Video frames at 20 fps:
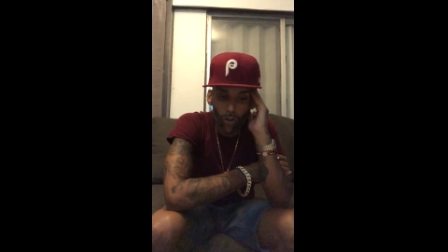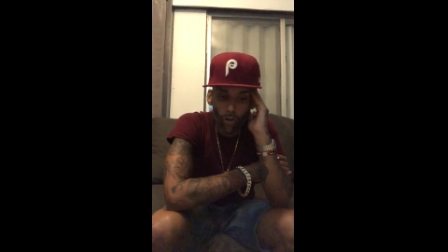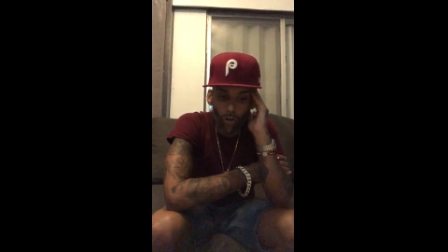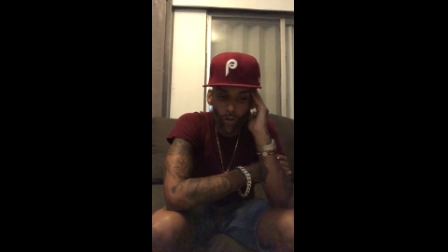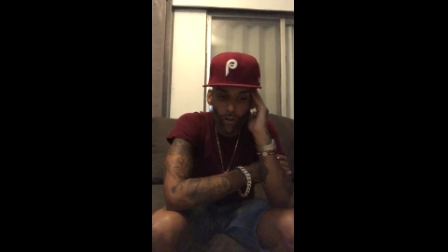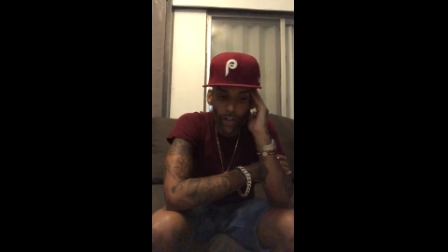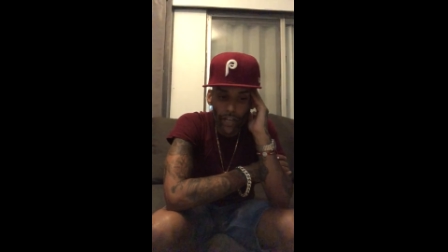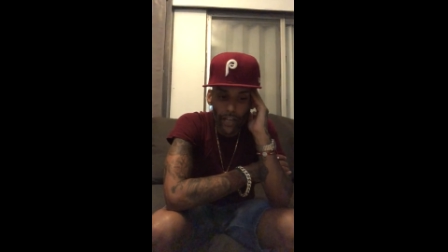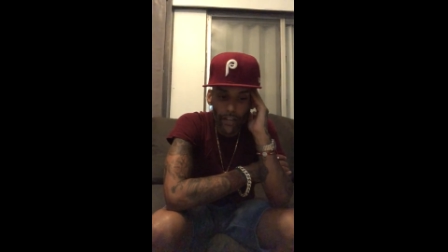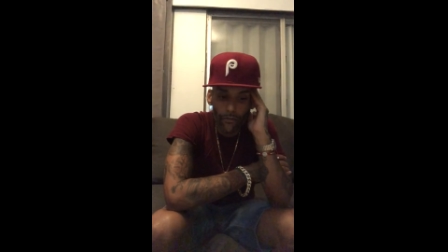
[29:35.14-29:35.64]

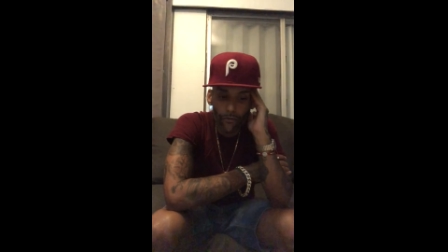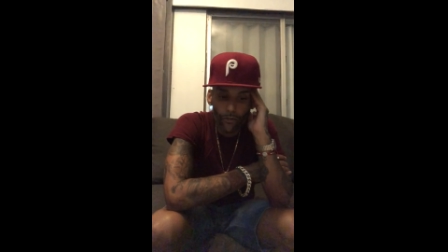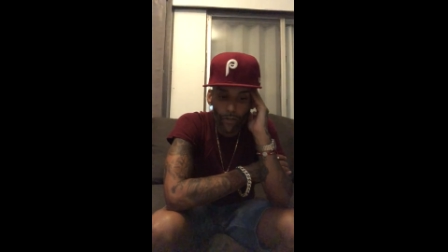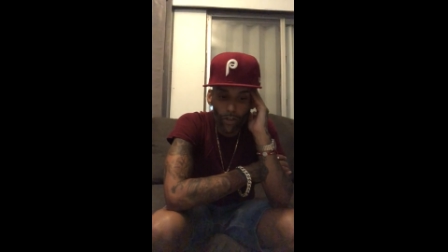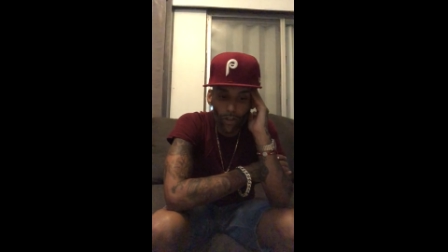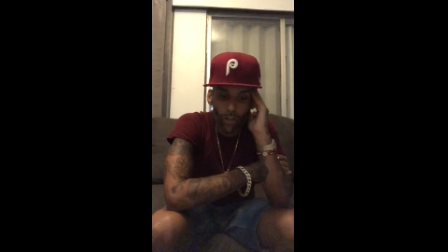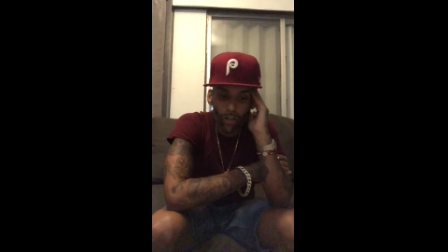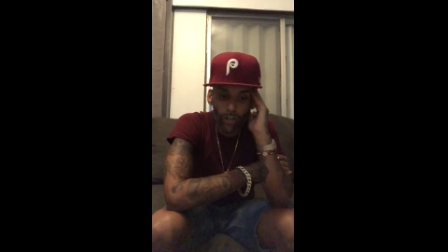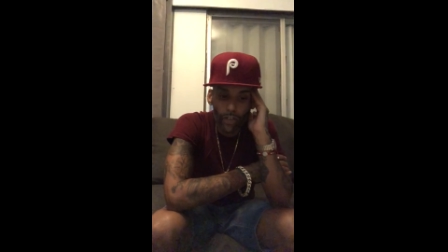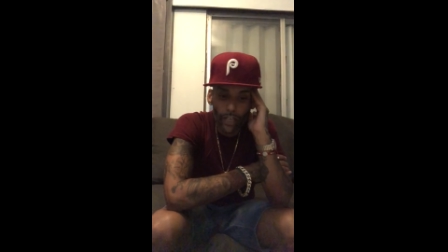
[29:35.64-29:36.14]
or if
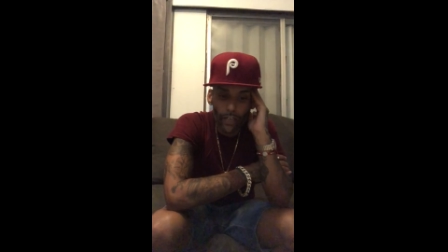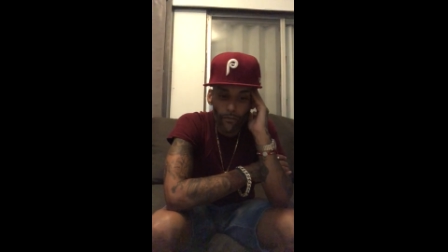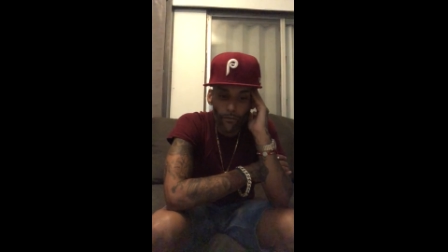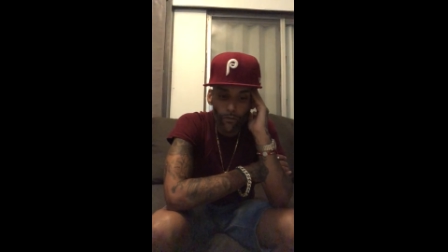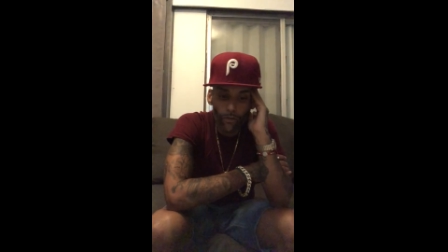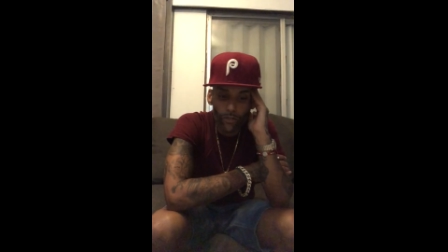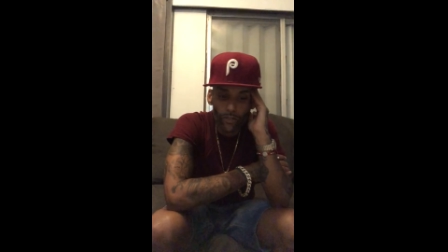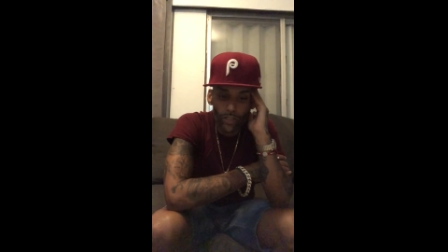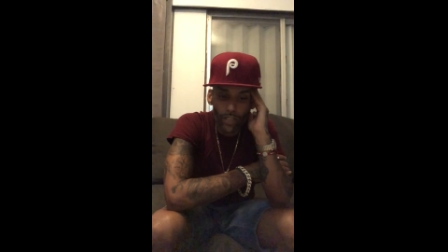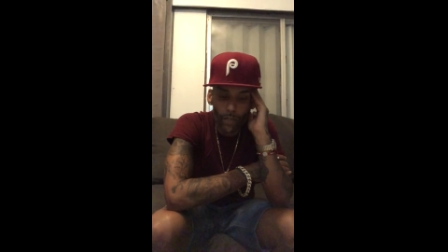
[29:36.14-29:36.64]
you're looking
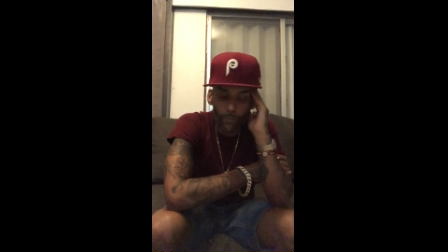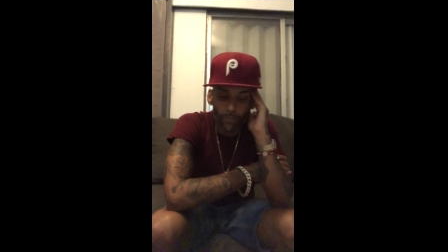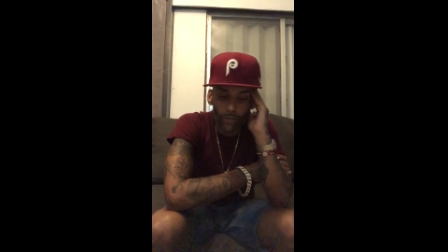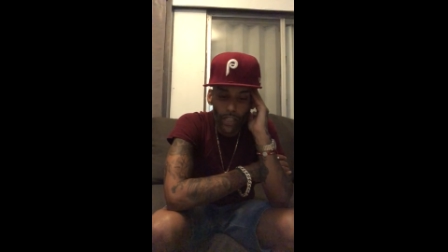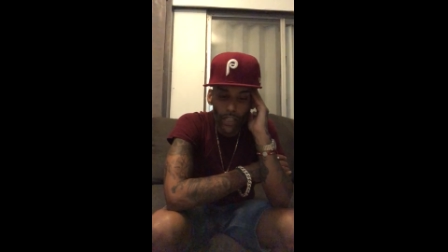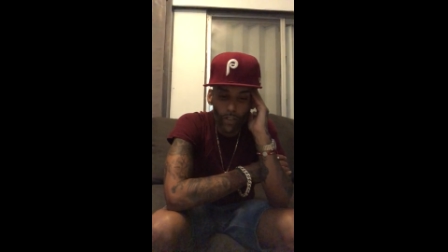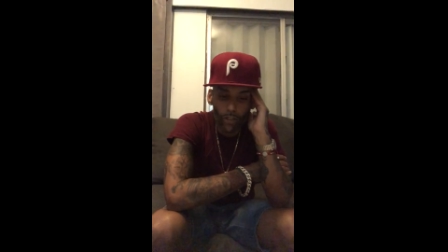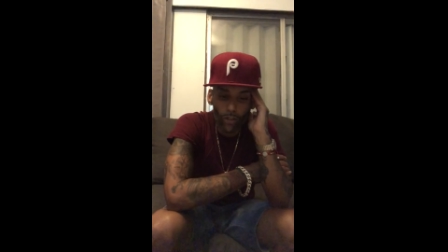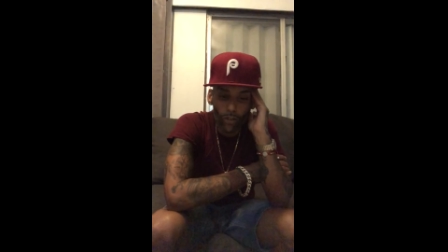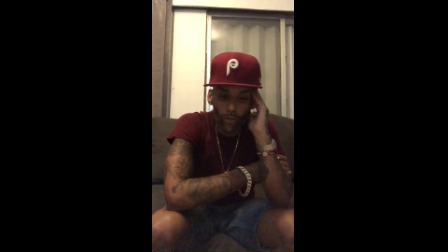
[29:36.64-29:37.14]
for
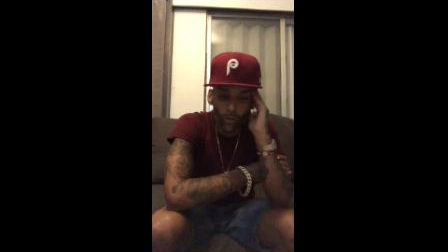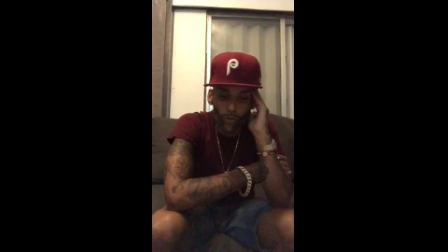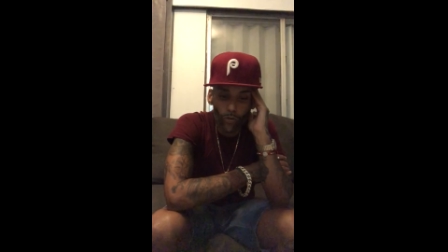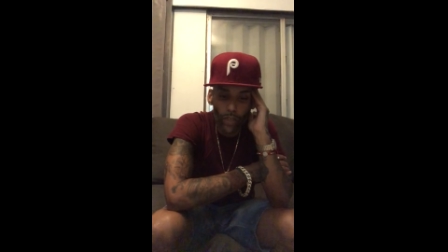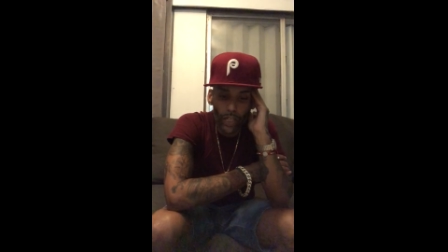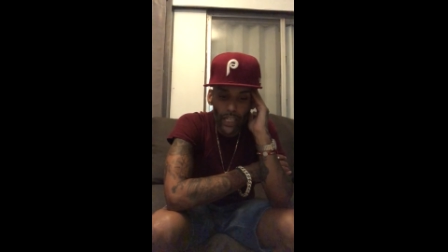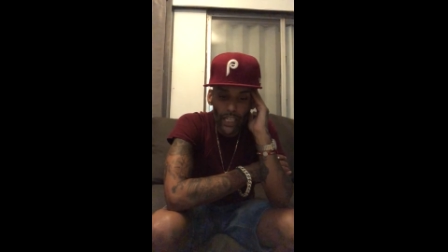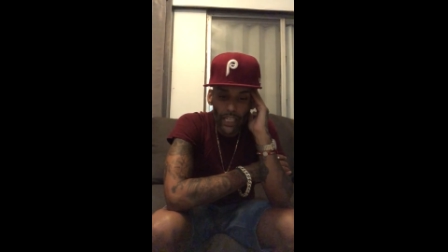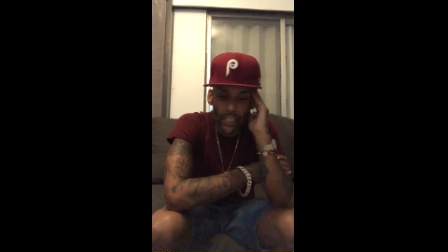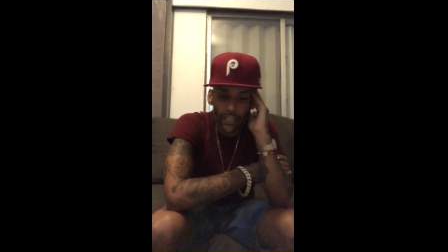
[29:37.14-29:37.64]
something
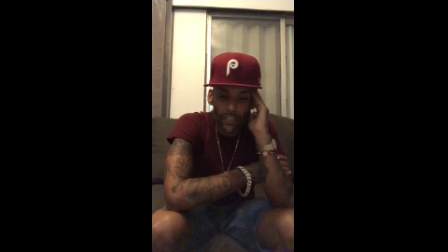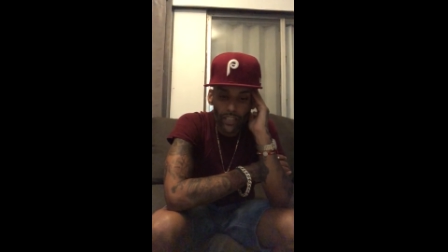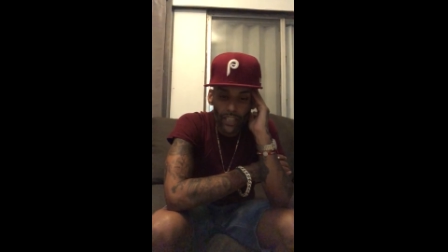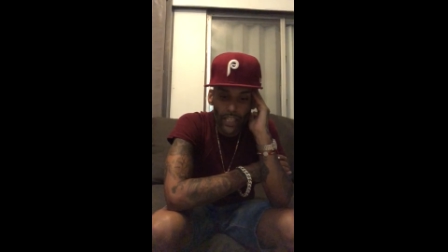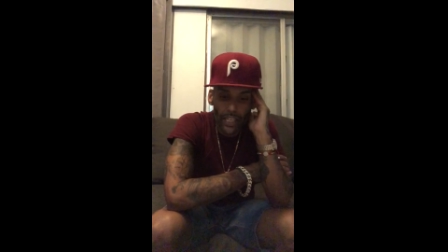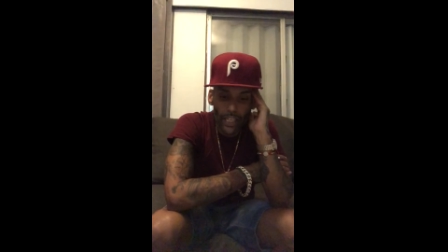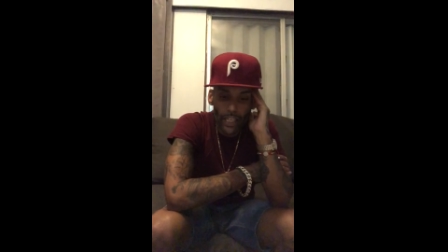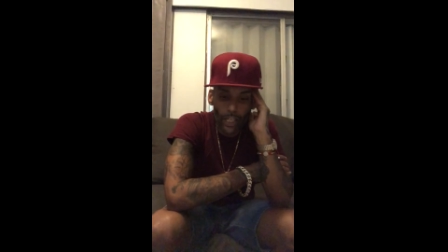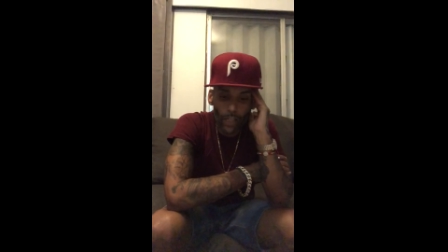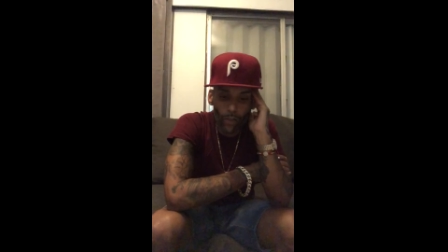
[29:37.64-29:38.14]
new to
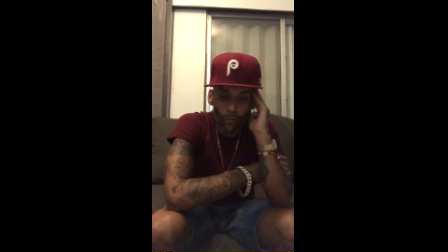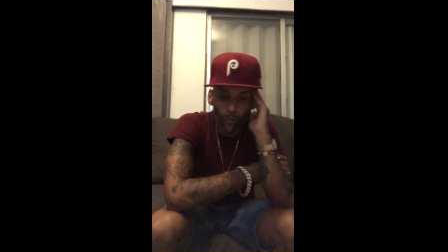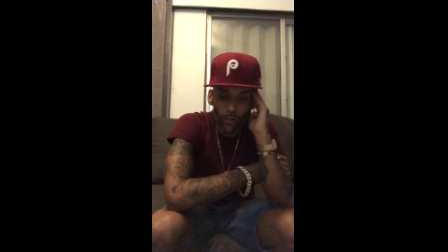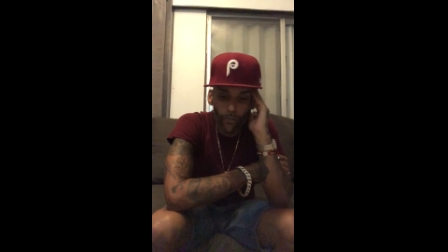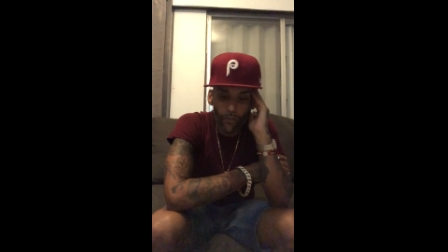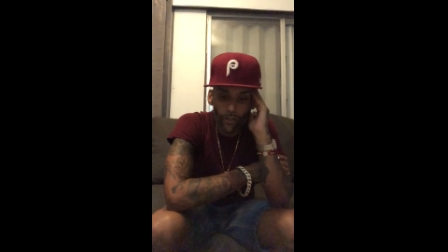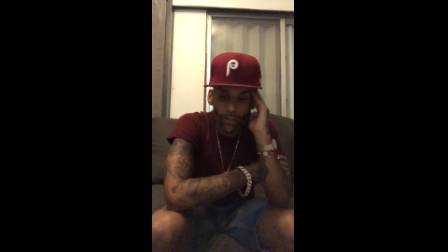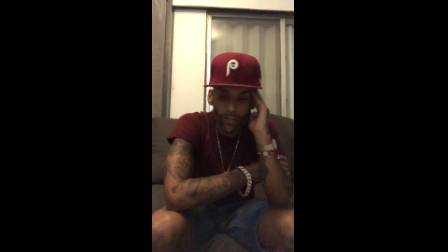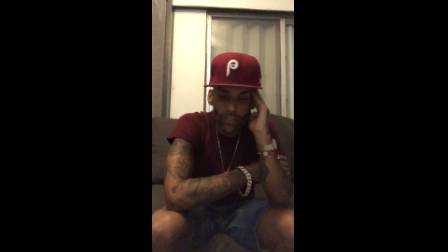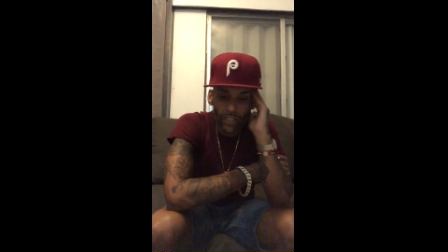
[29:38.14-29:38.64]
eat
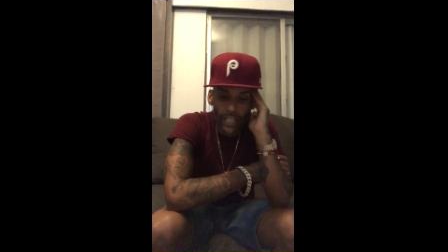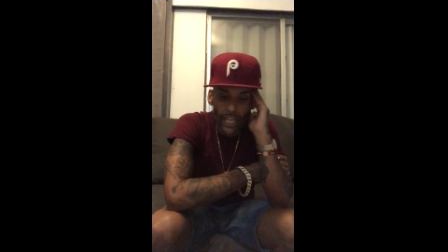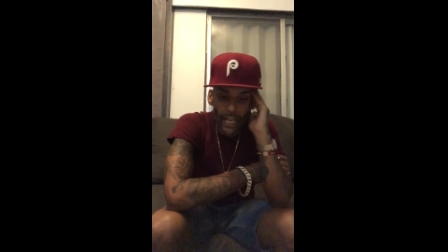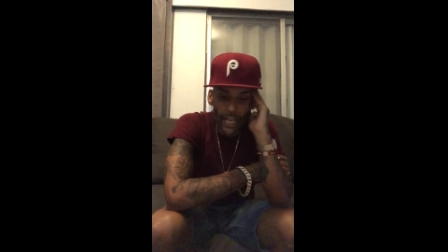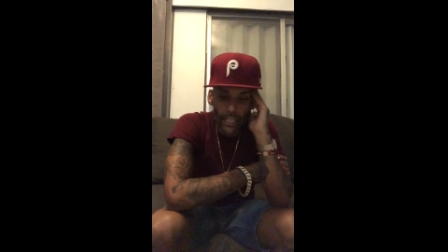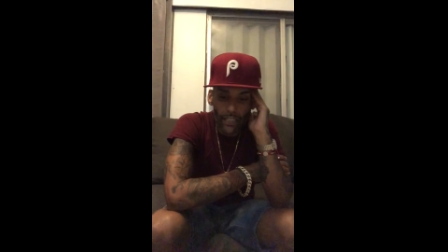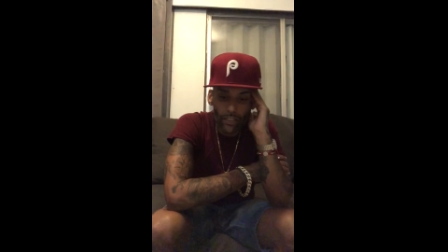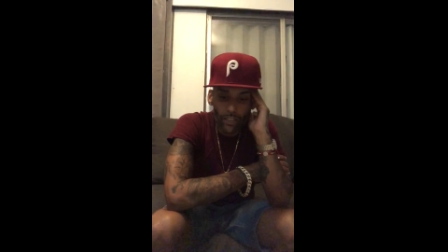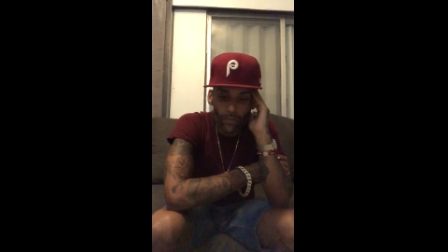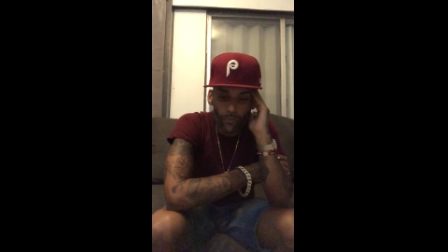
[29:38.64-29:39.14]
with your
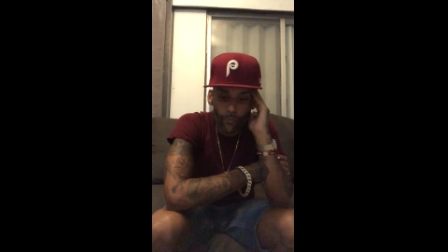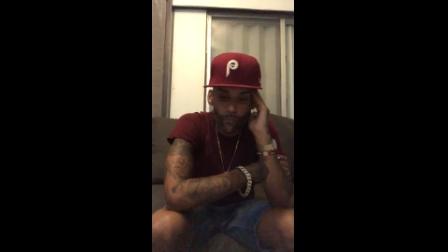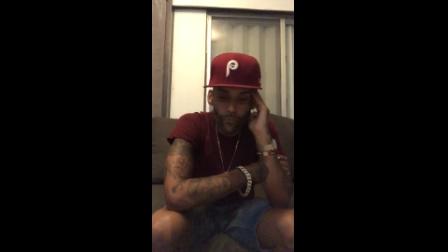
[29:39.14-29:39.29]
snacks,